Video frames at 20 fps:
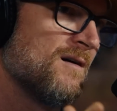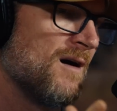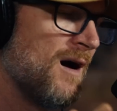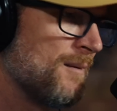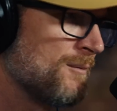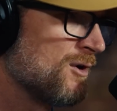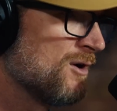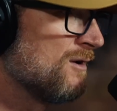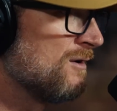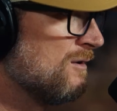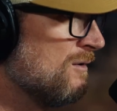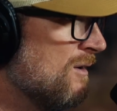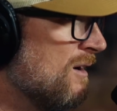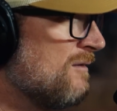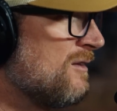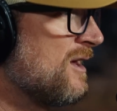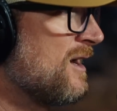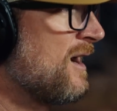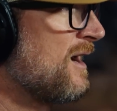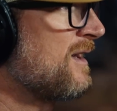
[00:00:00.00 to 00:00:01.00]
I'm going to do
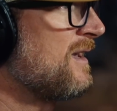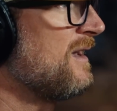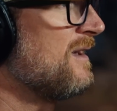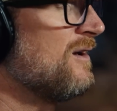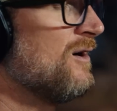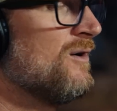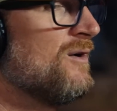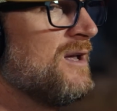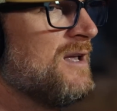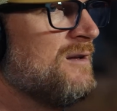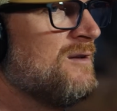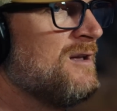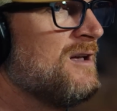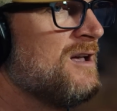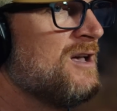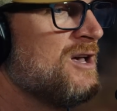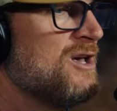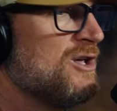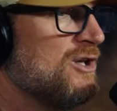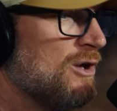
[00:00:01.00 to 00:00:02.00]
everything I can. You know, you
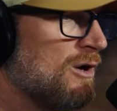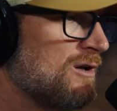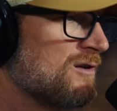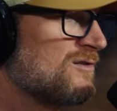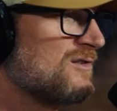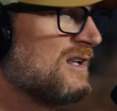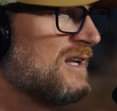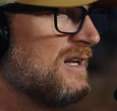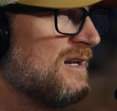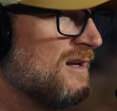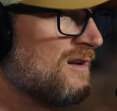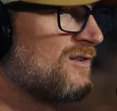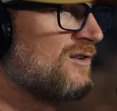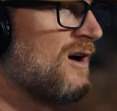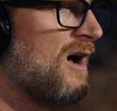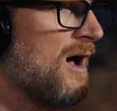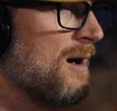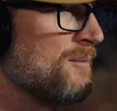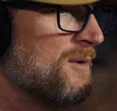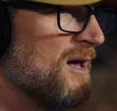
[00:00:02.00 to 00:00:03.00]
could see in his
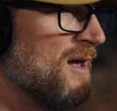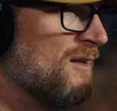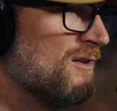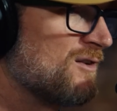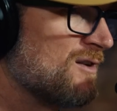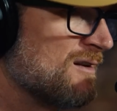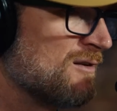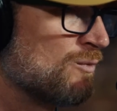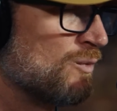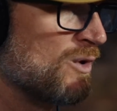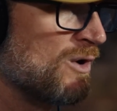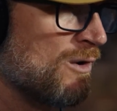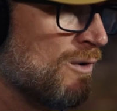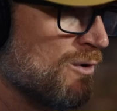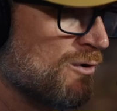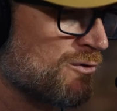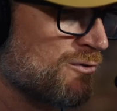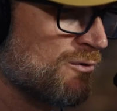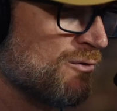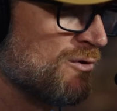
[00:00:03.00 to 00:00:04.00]
comments as we're
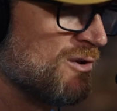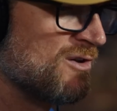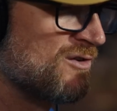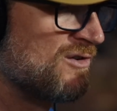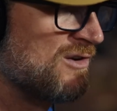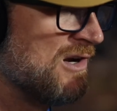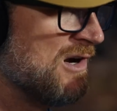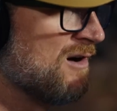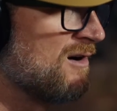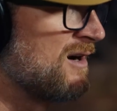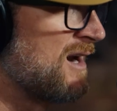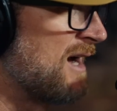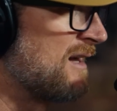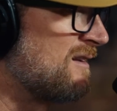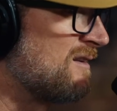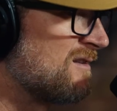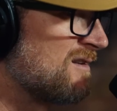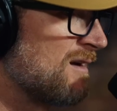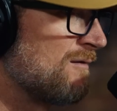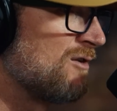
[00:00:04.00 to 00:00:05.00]
going through this year in
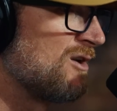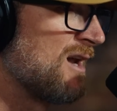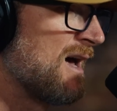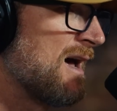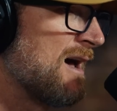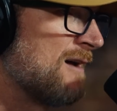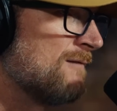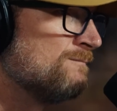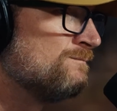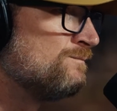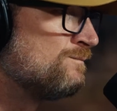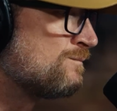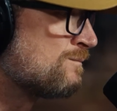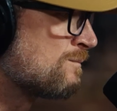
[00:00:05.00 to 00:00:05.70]
1979,